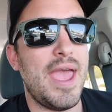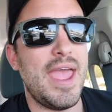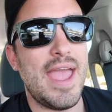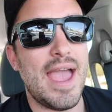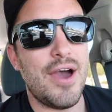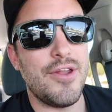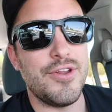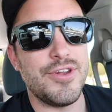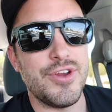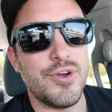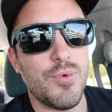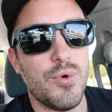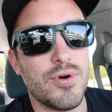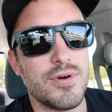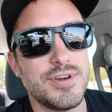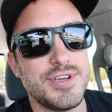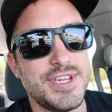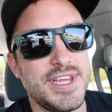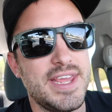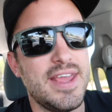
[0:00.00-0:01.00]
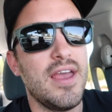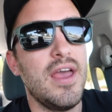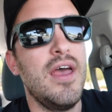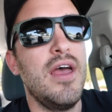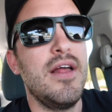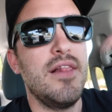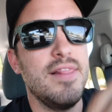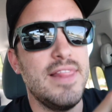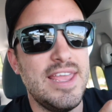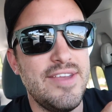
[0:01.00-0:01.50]
pay out on your warranty,
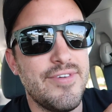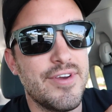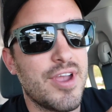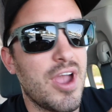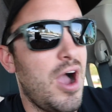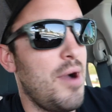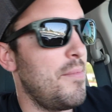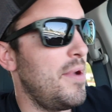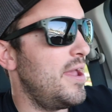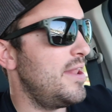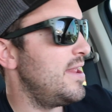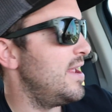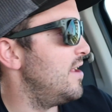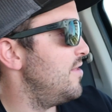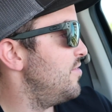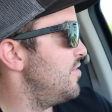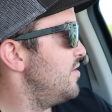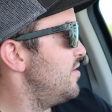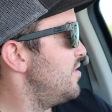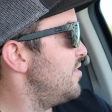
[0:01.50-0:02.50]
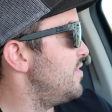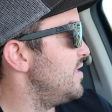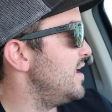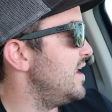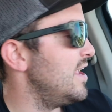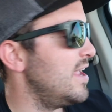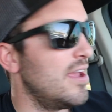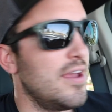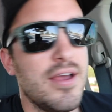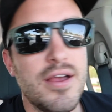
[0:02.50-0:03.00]
leave a comment in
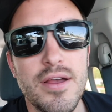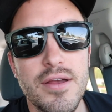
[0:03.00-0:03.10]
the